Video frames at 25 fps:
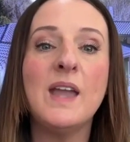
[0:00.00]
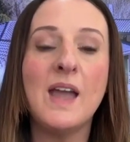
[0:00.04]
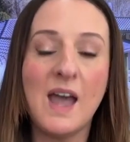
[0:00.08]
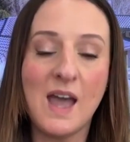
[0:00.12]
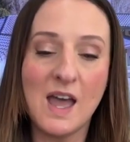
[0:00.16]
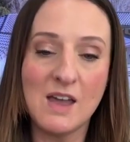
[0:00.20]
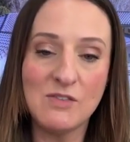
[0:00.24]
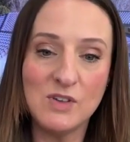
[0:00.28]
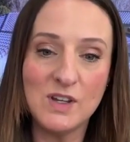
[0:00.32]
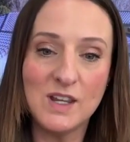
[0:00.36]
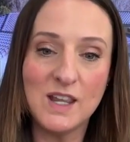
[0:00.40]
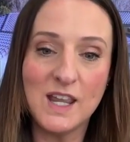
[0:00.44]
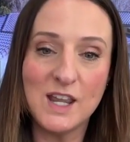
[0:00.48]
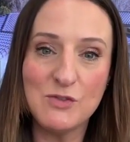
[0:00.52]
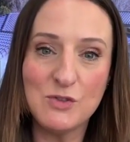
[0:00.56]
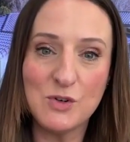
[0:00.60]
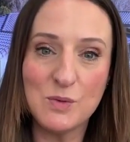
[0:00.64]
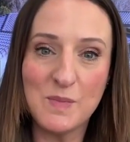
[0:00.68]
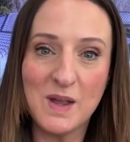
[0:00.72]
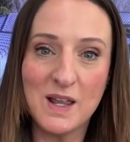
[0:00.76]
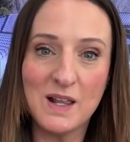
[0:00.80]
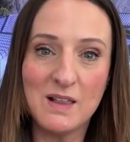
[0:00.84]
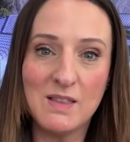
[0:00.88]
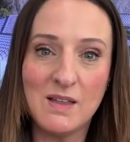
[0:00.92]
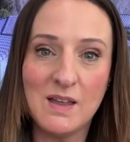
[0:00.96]
advocate for
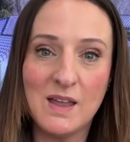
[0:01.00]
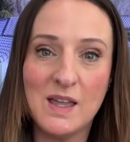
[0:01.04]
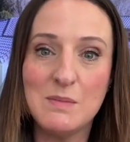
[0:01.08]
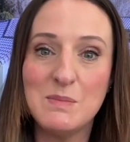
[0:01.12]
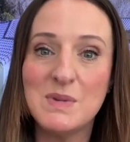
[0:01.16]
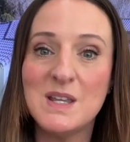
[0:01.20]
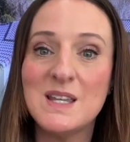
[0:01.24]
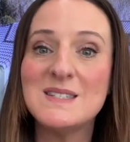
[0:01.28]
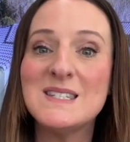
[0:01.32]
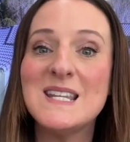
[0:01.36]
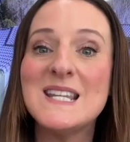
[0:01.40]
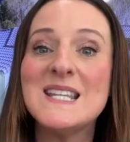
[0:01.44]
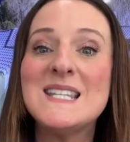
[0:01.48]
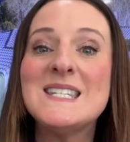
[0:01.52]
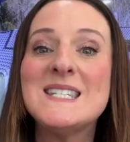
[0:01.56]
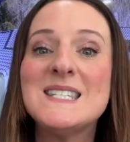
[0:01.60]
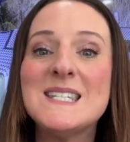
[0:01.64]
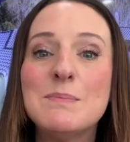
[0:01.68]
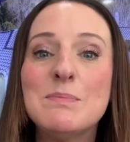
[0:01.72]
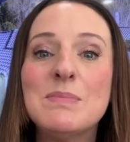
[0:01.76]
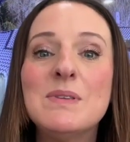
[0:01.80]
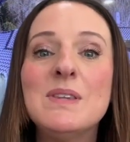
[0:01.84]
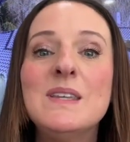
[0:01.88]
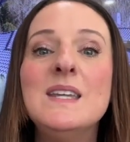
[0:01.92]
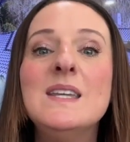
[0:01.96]
my client because I
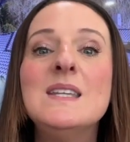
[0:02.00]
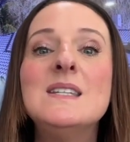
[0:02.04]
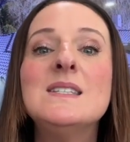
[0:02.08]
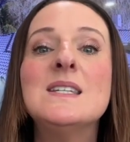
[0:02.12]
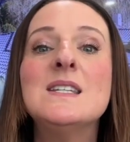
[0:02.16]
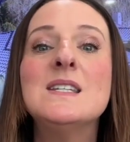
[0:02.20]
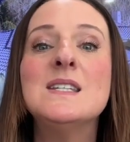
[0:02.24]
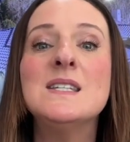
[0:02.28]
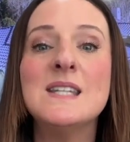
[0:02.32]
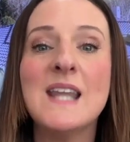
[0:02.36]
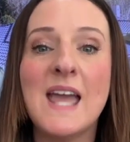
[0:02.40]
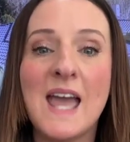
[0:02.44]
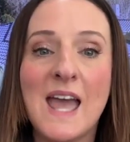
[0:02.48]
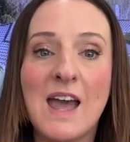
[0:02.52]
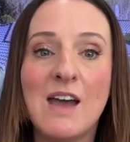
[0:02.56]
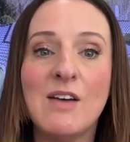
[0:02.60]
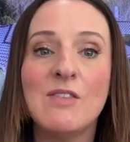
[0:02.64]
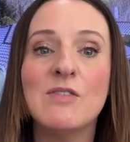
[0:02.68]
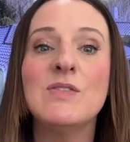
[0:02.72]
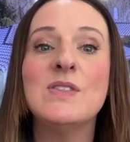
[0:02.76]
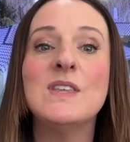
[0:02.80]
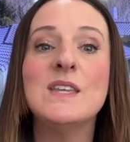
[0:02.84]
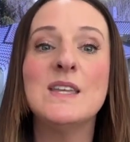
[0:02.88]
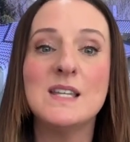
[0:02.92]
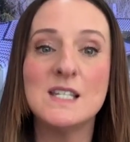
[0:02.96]
simply didn't
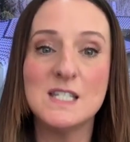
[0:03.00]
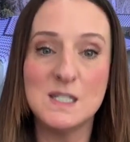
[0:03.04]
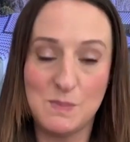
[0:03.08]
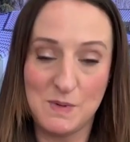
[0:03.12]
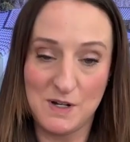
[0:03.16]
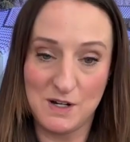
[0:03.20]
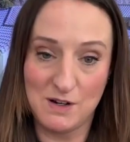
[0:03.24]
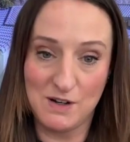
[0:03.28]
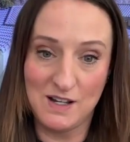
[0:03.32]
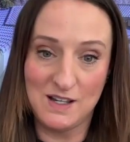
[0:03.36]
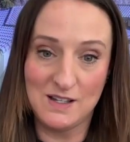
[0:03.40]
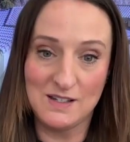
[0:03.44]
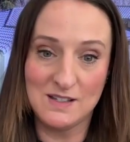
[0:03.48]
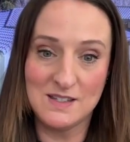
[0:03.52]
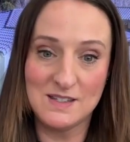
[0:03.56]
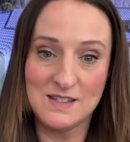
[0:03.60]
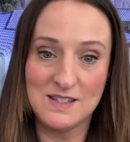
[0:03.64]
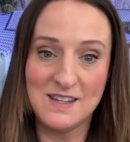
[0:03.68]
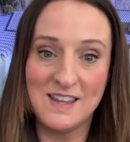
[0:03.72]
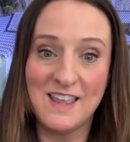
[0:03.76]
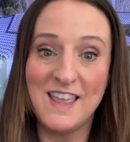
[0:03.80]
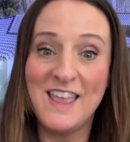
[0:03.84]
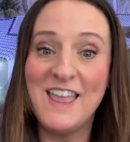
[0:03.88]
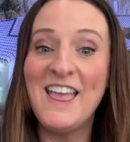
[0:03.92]
have the experience.